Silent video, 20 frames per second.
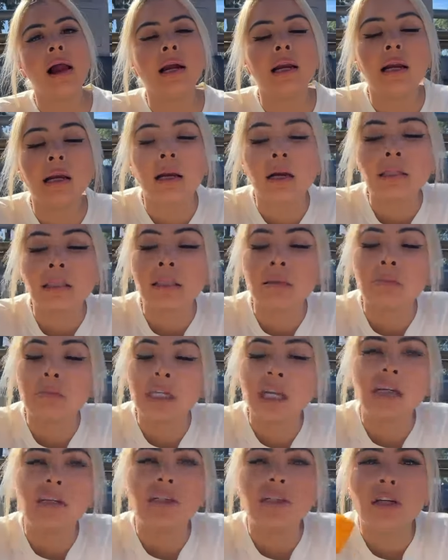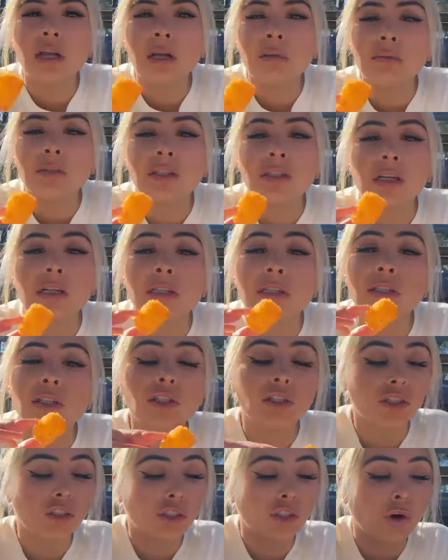I got some tater tots. These
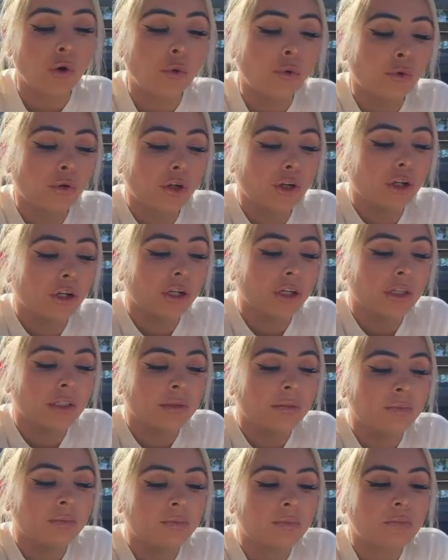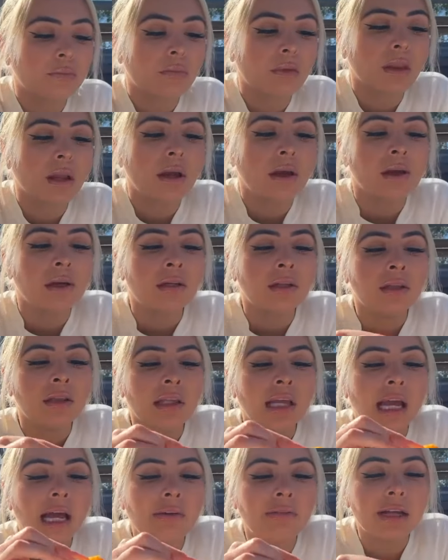are so good.
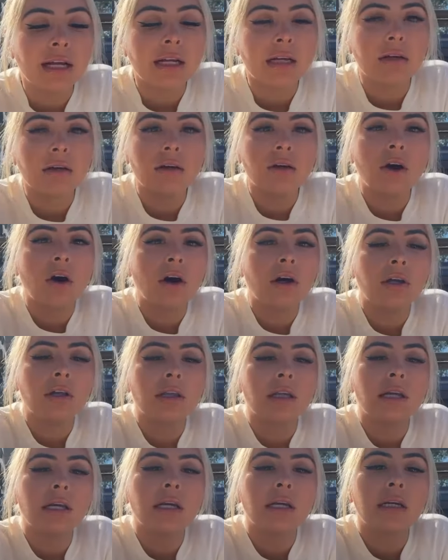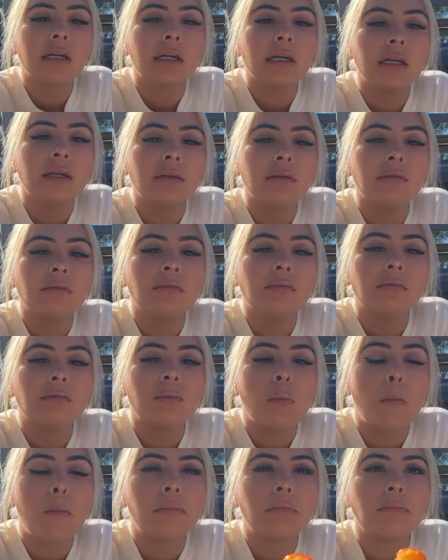They have like garlic
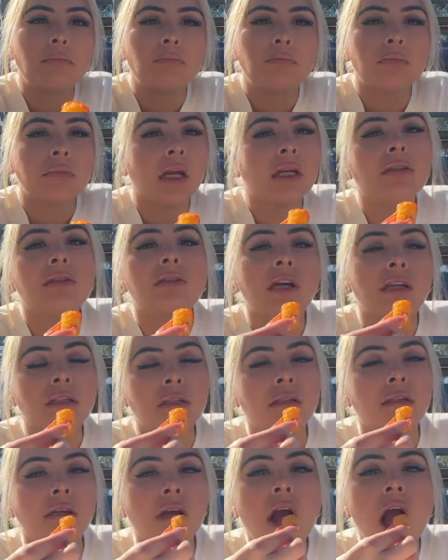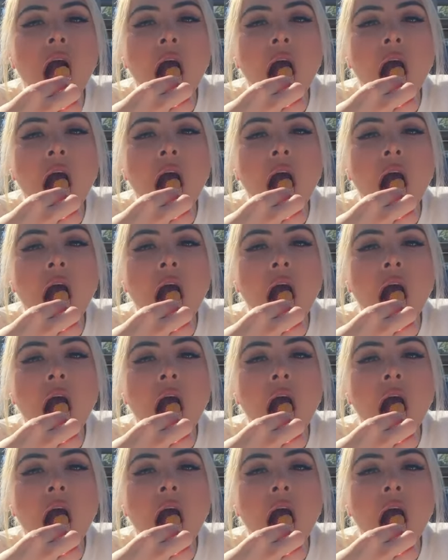and they're tasty.